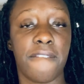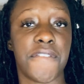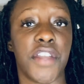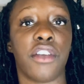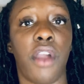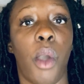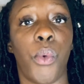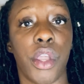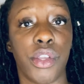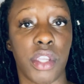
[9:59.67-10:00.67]
figure out
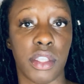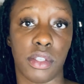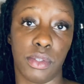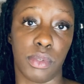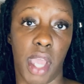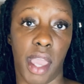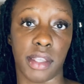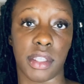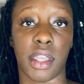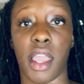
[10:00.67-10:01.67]
what you need to do
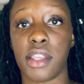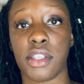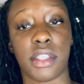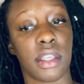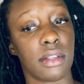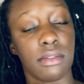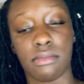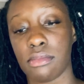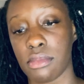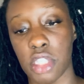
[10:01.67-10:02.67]
next, and just
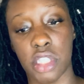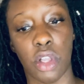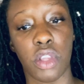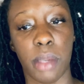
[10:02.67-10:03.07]
slowly